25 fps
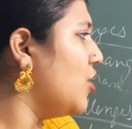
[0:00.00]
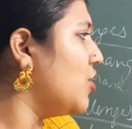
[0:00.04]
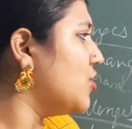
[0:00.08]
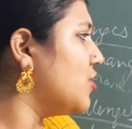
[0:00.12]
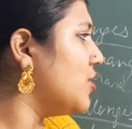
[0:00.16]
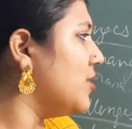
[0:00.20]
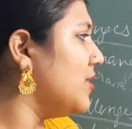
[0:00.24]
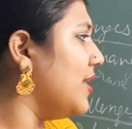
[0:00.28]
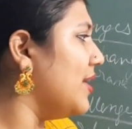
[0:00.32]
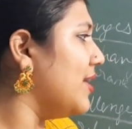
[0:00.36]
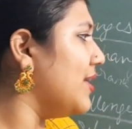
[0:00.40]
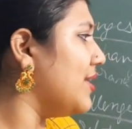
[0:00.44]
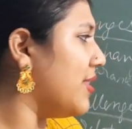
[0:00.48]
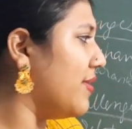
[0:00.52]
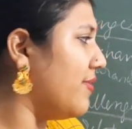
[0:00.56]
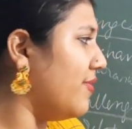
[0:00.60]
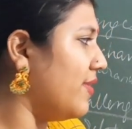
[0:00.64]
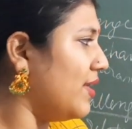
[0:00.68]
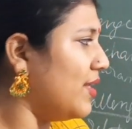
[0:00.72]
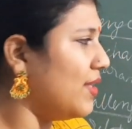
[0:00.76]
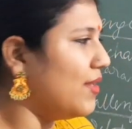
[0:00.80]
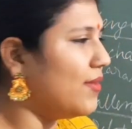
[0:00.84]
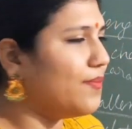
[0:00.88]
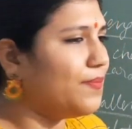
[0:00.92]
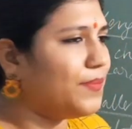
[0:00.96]
so that they
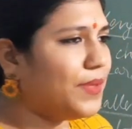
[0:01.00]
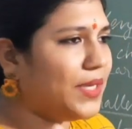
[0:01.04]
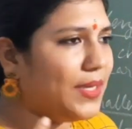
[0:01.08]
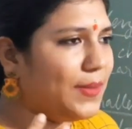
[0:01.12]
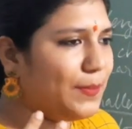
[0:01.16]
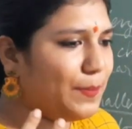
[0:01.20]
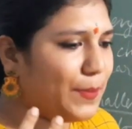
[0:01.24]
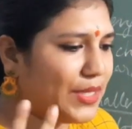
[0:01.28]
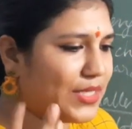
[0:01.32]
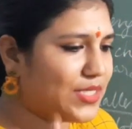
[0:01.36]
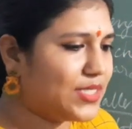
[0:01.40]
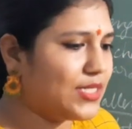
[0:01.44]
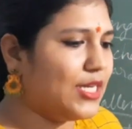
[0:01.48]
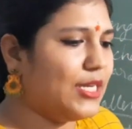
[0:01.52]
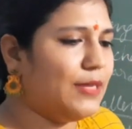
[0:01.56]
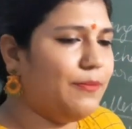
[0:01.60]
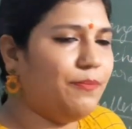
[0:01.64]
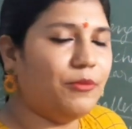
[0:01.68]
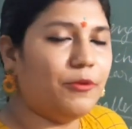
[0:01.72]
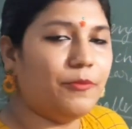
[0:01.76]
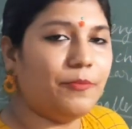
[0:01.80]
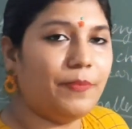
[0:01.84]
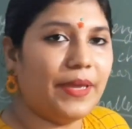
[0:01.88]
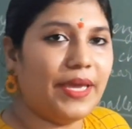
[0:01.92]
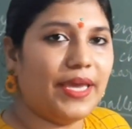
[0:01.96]
will be
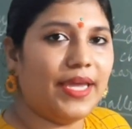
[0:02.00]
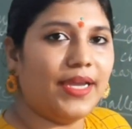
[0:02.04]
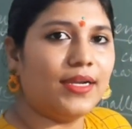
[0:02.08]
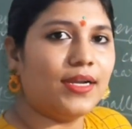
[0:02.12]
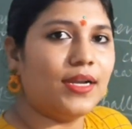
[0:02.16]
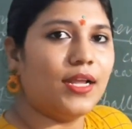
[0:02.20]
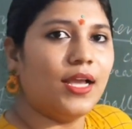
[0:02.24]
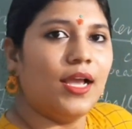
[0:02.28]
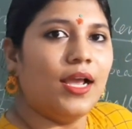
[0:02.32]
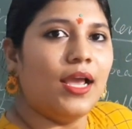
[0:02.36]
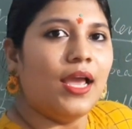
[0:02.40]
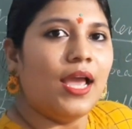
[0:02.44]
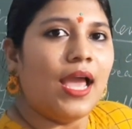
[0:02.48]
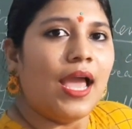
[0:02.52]
mentally prepared